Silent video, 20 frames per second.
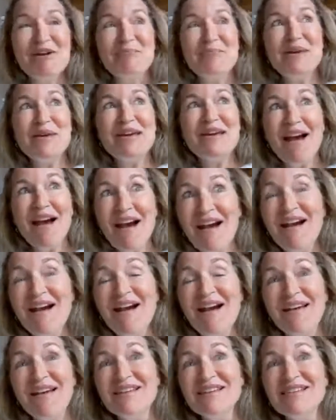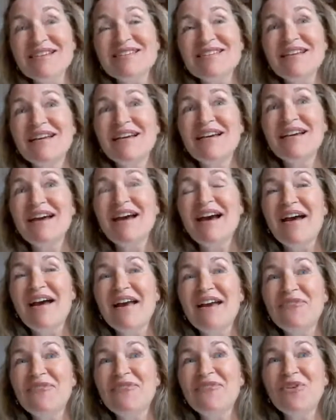Because
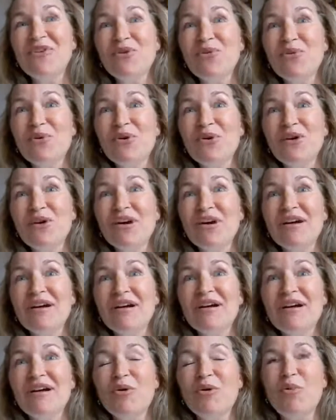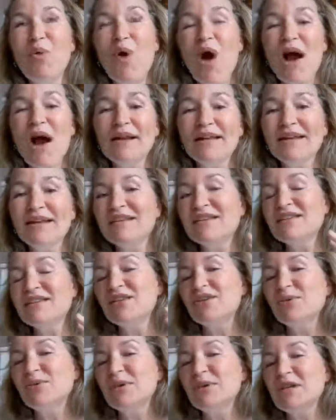if you're wanting
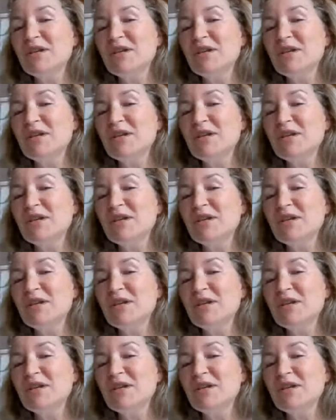to,